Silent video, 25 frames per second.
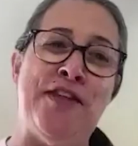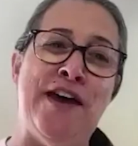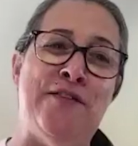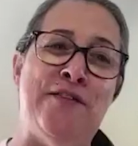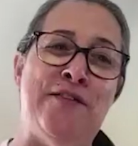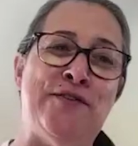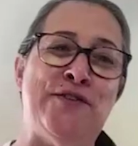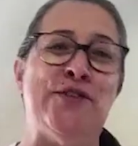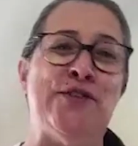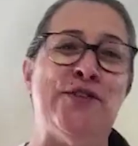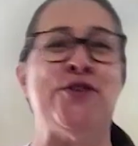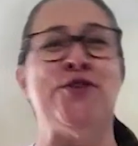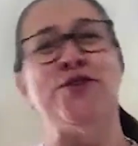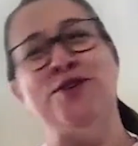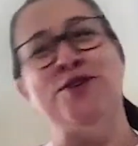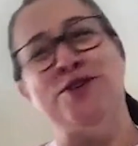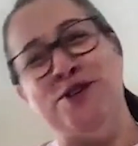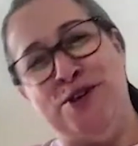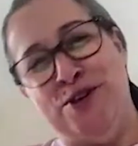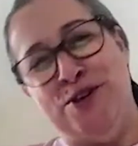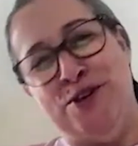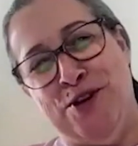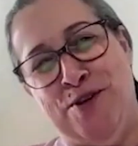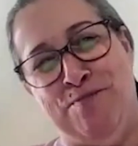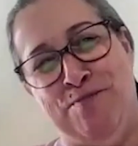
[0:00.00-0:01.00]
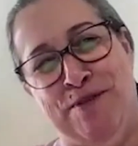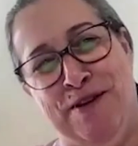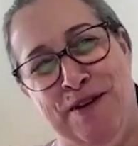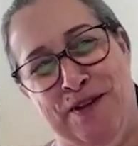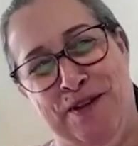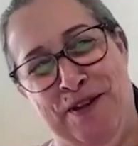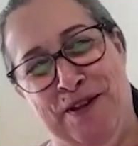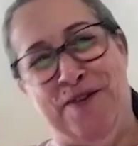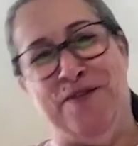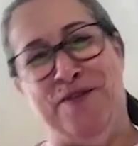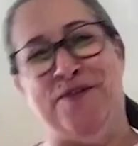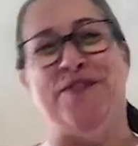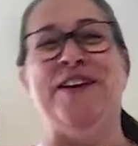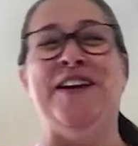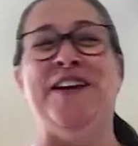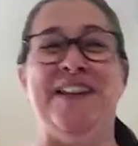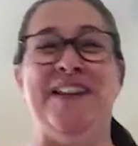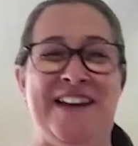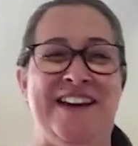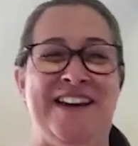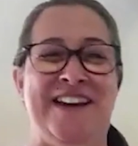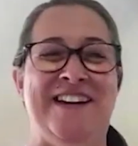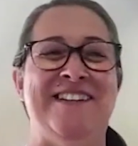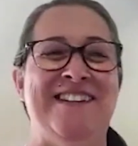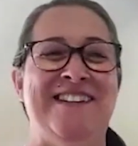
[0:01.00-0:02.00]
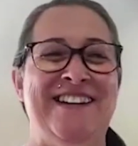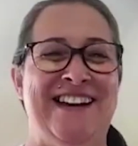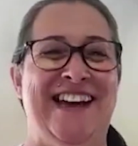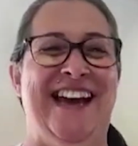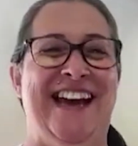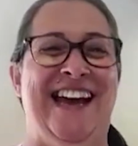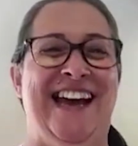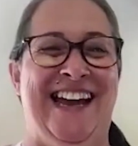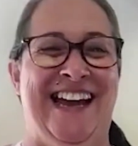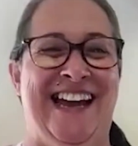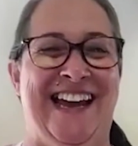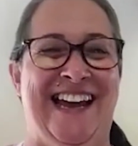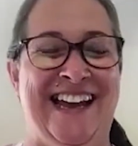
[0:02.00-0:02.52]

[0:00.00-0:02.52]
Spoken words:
after, or do you not bath after? Yeah, after,